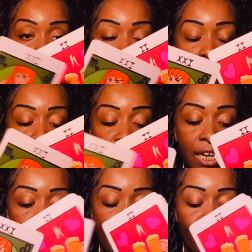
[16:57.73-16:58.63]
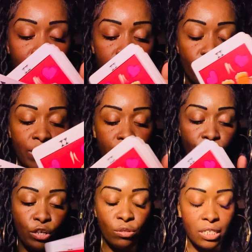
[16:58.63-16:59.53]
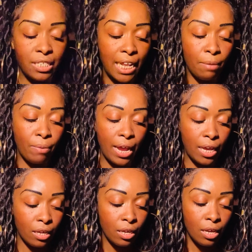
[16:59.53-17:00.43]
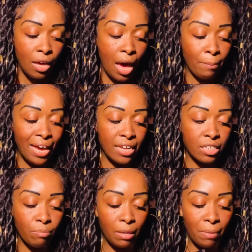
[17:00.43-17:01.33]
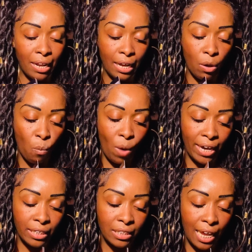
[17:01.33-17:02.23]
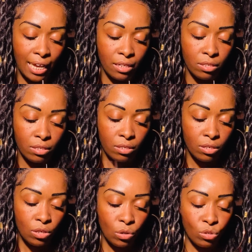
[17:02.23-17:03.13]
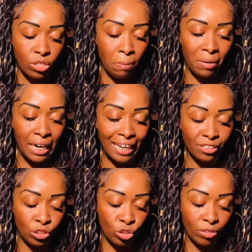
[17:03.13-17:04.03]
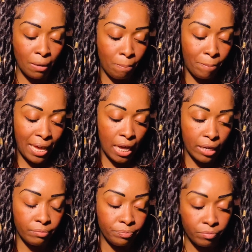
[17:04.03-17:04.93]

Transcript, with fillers: I'm hearing cheers. I thought there's a reason for you to celebrate. I'm getting something back like a wine date. Or somebody likes to drink beer.